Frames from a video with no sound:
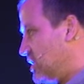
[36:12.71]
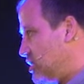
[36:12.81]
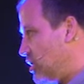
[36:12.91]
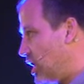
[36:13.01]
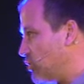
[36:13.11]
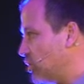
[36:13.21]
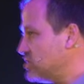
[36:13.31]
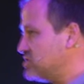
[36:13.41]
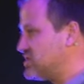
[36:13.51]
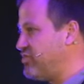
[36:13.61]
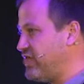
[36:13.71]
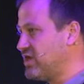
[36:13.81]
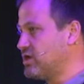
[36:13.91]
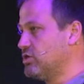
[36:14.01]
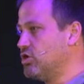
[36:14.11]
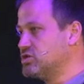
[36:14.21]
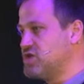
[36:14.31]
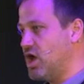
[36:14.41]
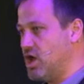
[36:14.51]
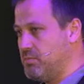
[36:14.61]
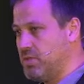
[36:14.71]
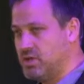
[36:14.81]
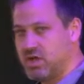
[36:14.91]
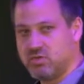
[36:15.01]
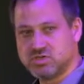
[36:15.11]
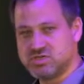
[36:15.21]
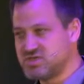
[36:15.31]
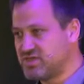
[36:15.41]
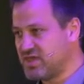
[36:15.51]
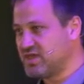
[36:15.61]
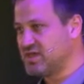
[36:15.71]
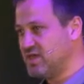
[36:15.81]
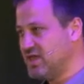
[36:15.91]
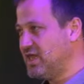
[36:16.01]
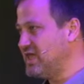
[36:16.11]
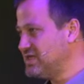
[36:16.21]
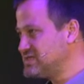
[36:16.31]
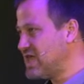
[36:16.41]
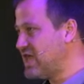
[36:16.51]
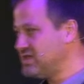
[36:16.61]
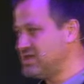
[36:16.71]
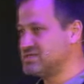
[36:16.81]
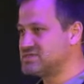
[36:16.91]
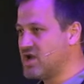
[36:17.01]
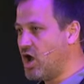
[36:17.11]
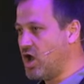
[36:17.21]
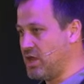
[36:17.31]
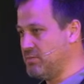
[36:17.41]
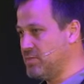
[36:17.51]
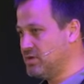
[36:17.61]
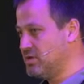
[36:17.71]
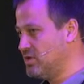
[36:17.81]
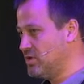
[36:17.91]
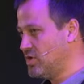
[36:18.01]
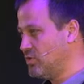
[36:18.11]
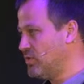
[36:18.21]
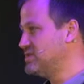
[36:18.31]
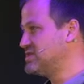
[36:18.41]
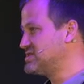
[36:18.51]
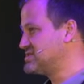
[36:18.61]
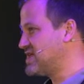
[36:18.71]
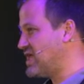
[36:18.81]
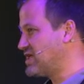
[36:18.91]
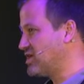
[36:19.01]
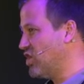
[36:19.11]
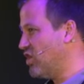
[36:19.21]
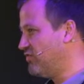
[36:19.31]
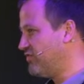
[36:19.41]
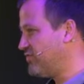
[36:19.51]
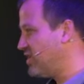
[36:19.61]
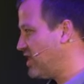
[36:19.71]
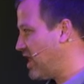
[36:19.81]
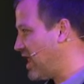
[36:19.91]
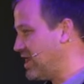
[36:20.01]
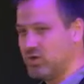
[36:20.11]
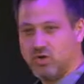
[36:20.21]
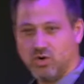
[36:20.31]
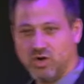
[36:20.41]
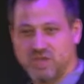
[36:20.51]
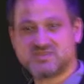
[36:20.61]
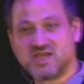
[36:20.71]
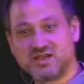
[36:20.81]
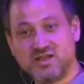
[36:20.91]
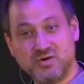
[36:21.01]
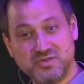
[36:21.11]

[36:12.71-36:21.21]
you, I want you to think long term. I want you to think in 10 years' time, when this is taken off, and, and suddenly all